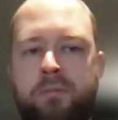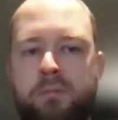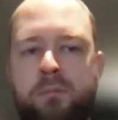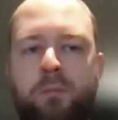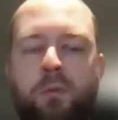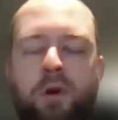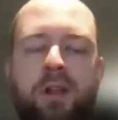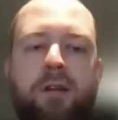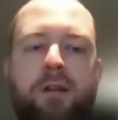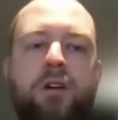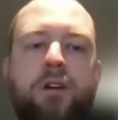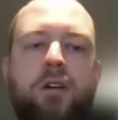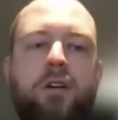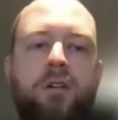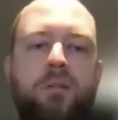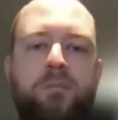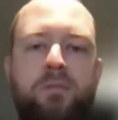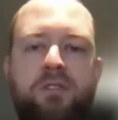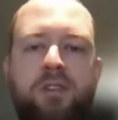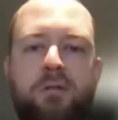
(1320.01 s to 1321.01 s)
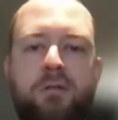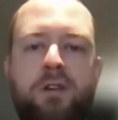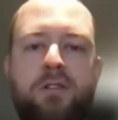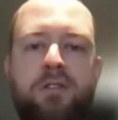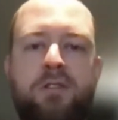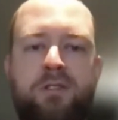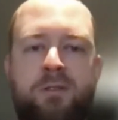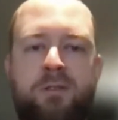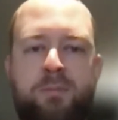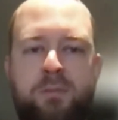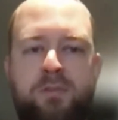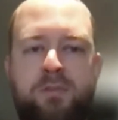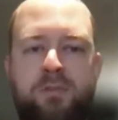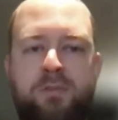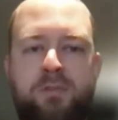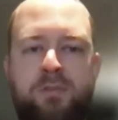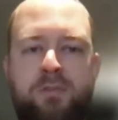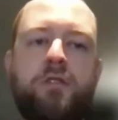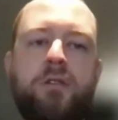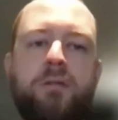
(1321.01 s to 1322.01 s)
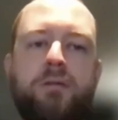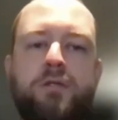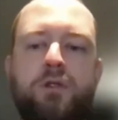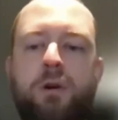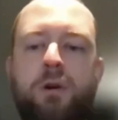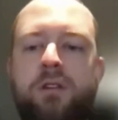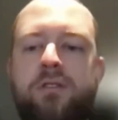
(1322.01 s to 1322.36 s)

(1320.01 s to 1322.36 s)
whatever your secrets solution of choice